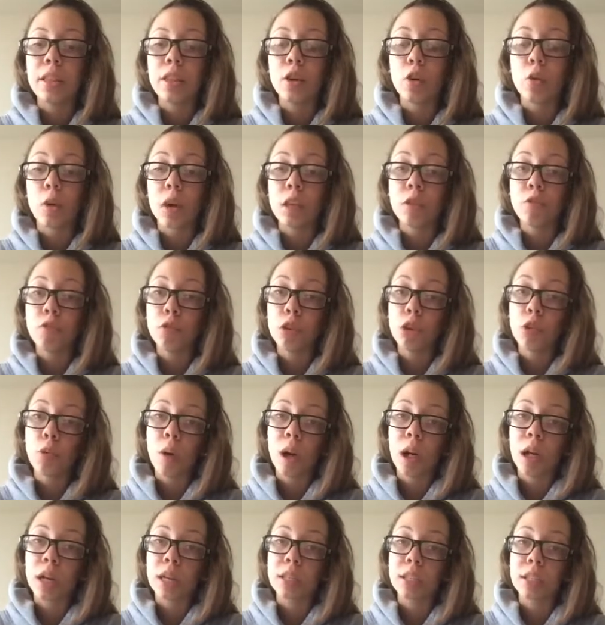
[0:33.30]
the quest for
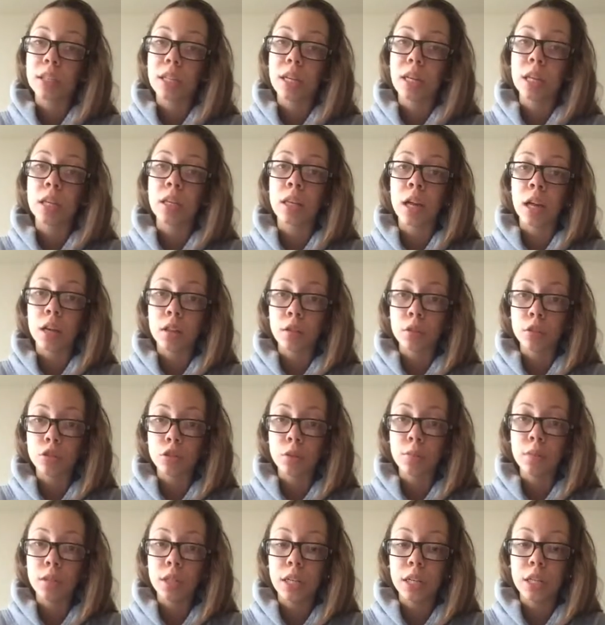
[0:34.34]
equality and
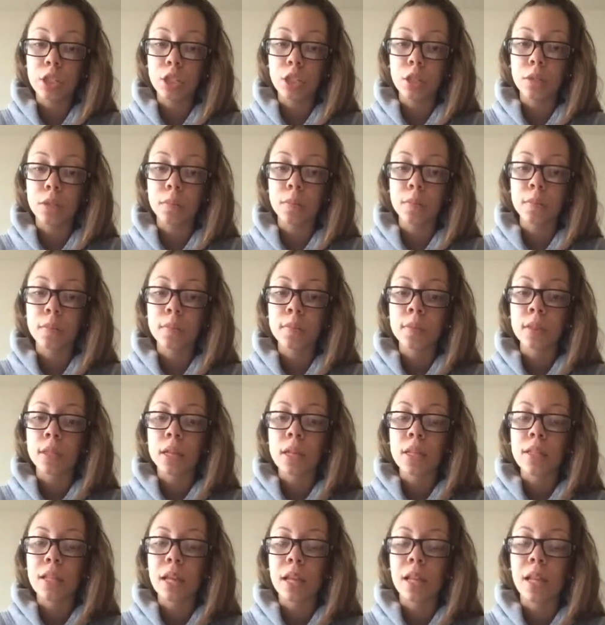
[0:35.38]
non-discrimination
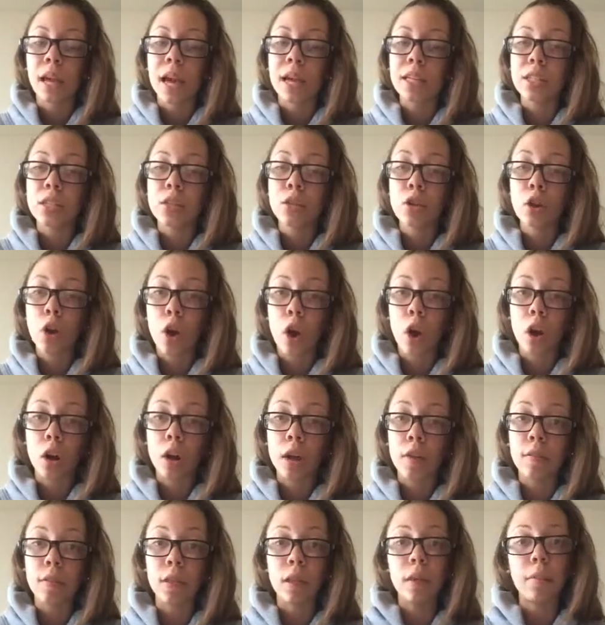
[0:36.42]
that lies in the heart
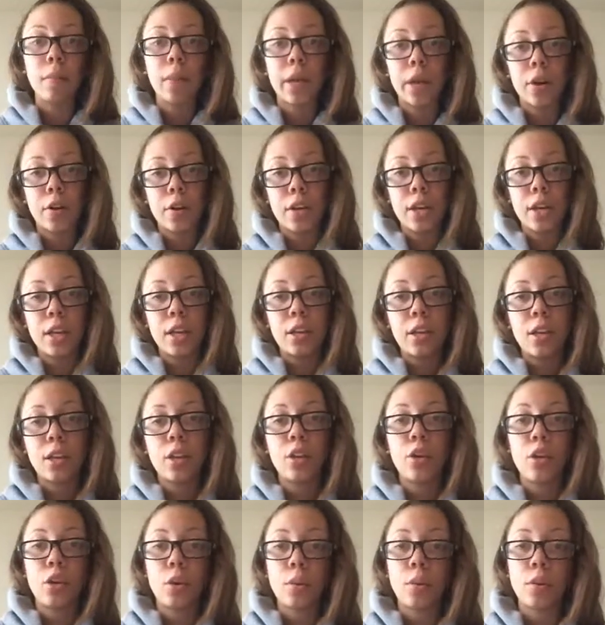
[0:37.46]
of the American
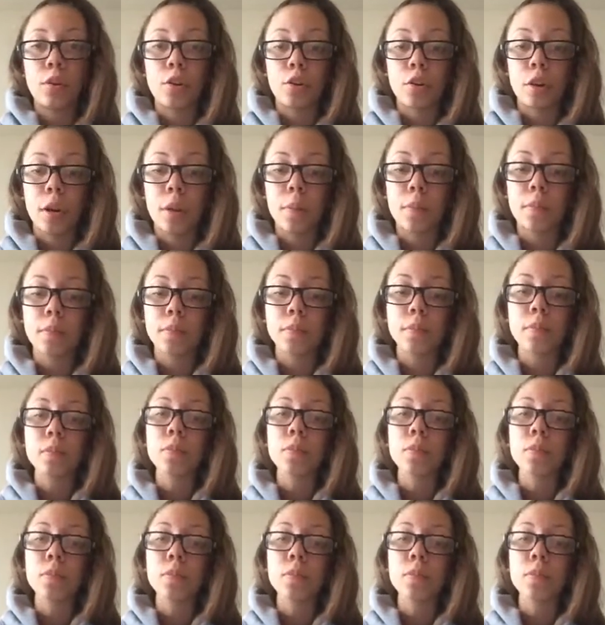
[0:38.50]
and human dream.